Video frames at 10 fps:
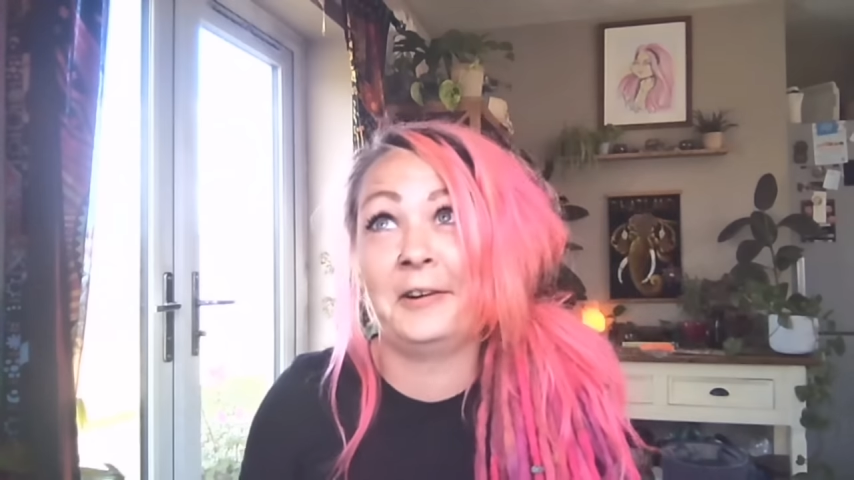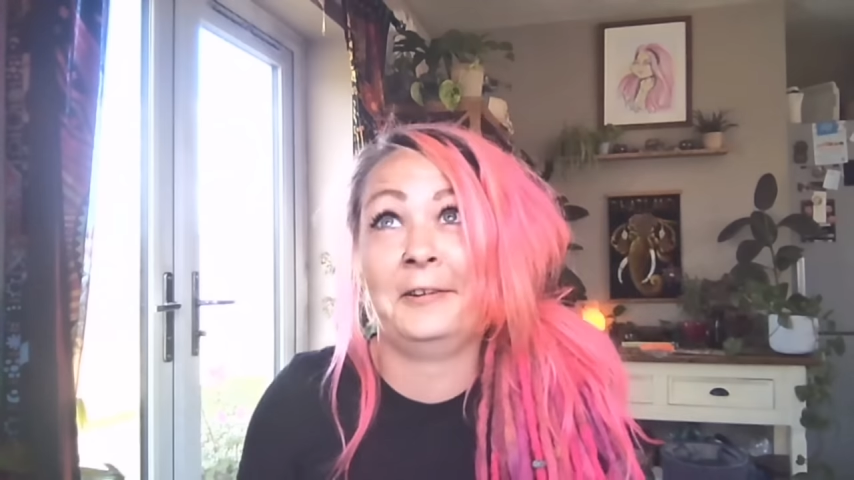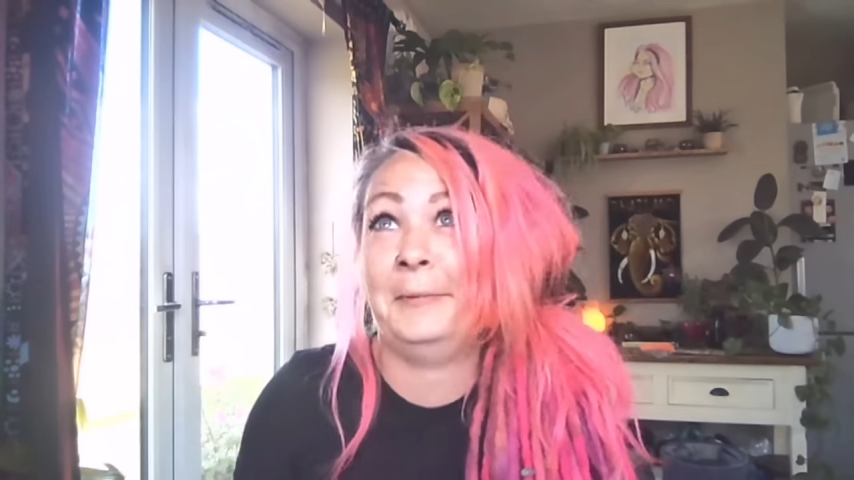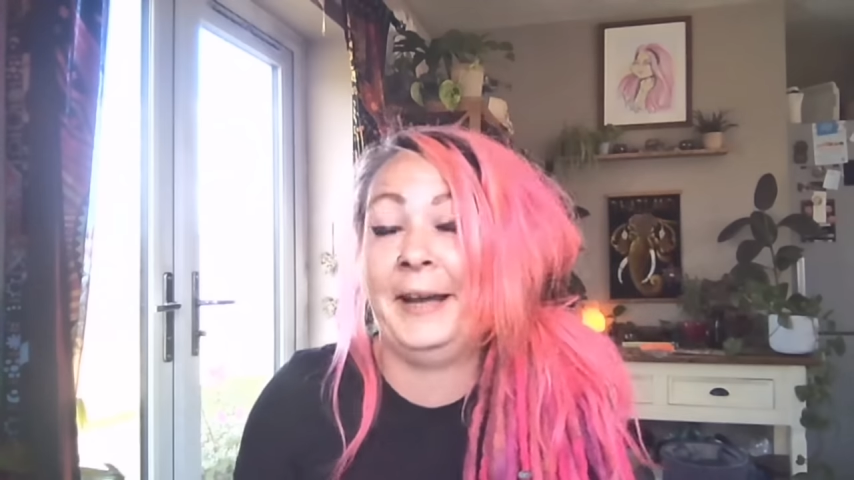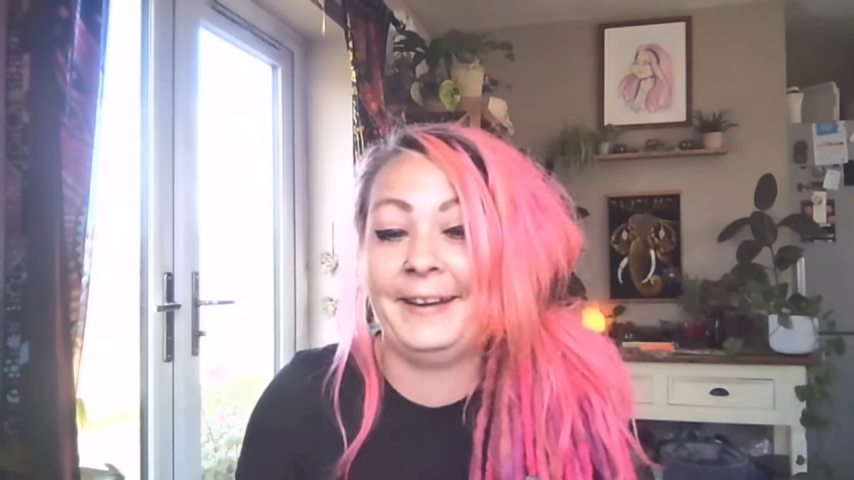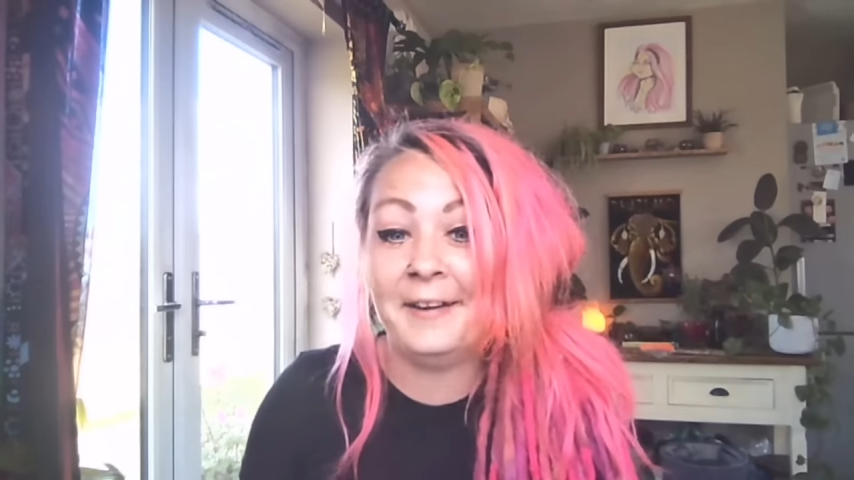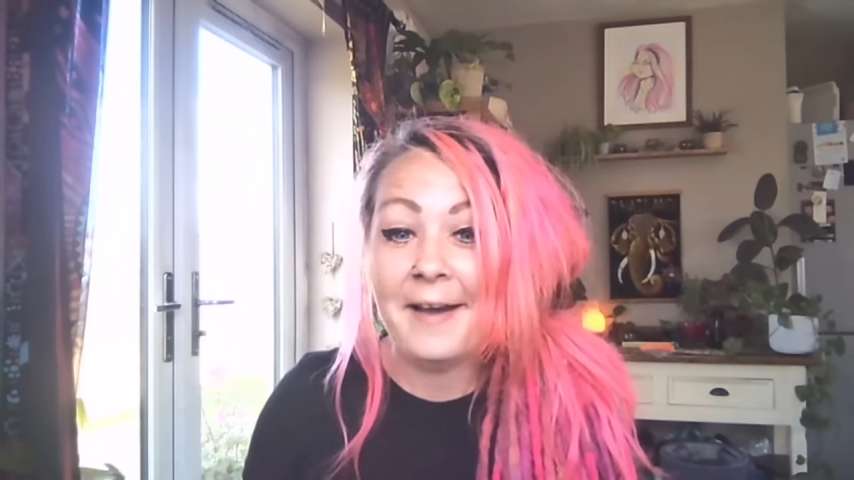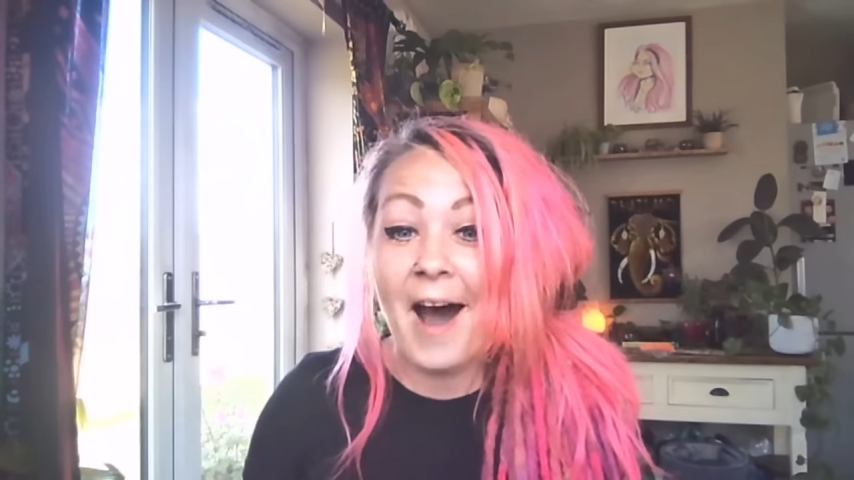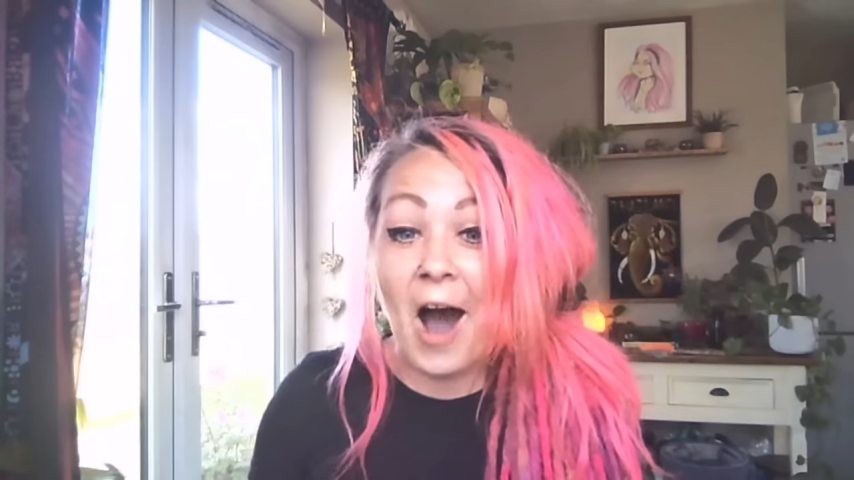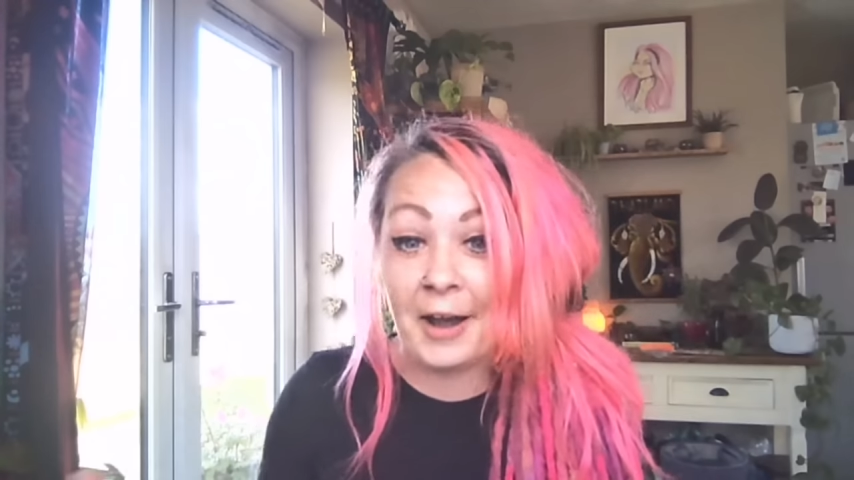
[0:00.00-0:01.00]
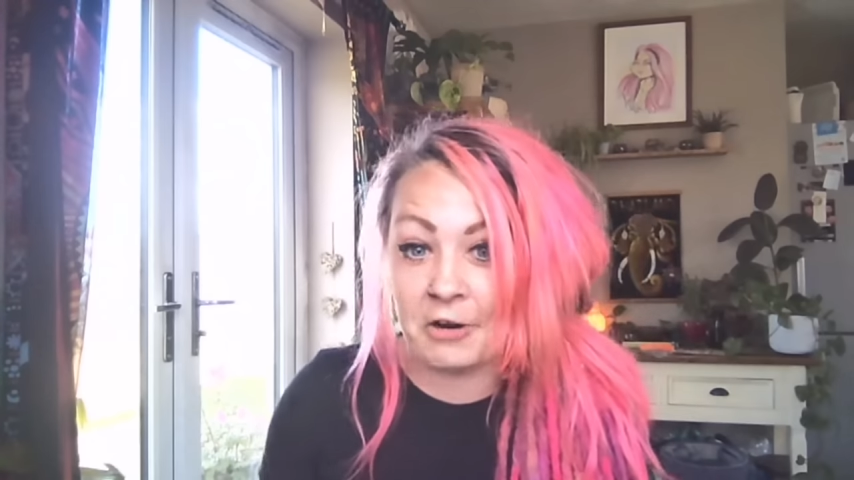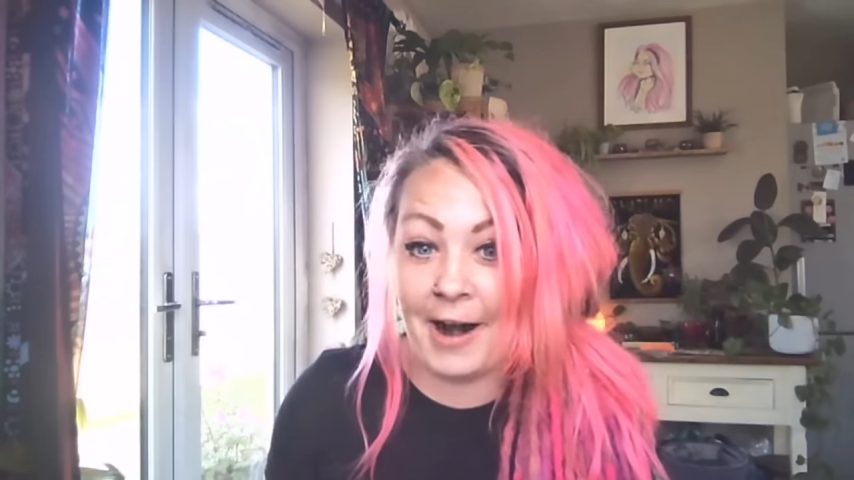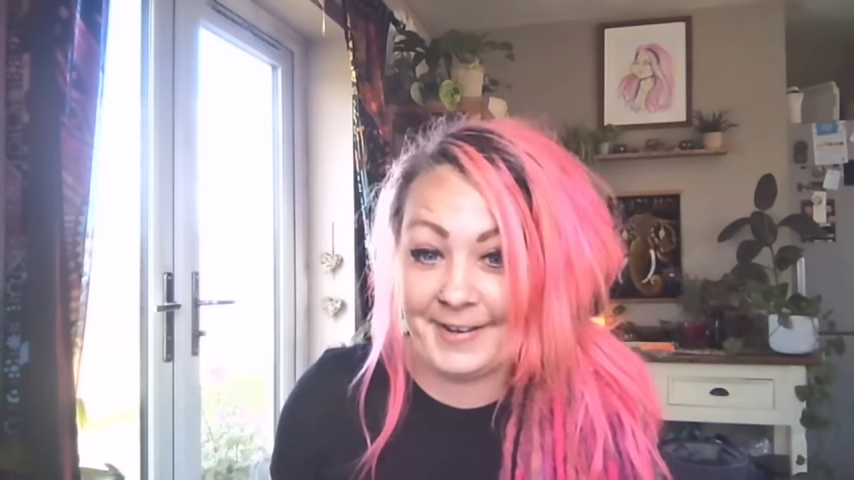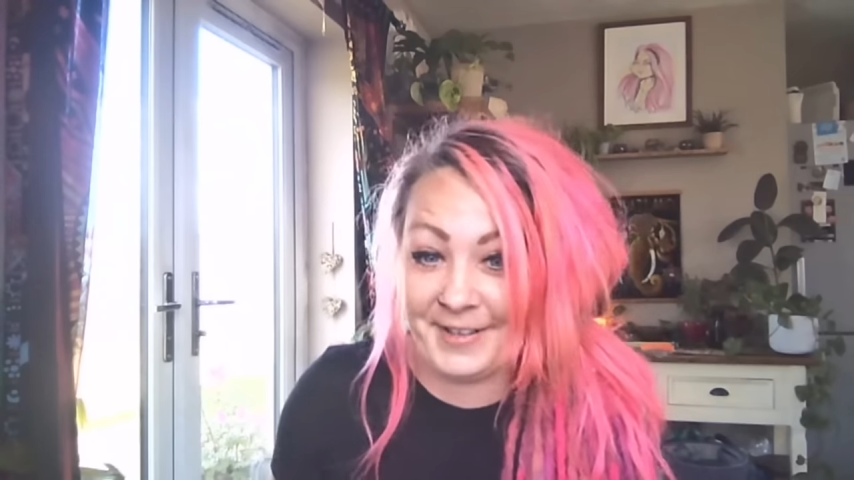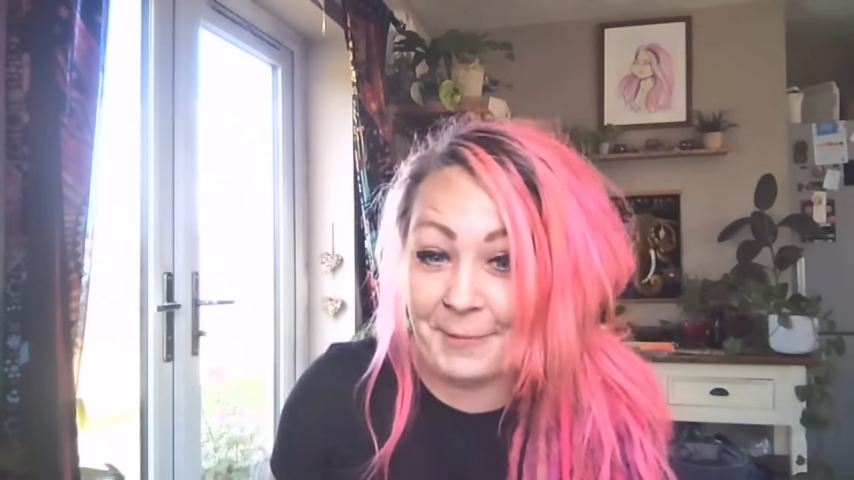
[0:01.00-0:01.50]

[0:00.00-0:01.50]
Oh, mate, I cracked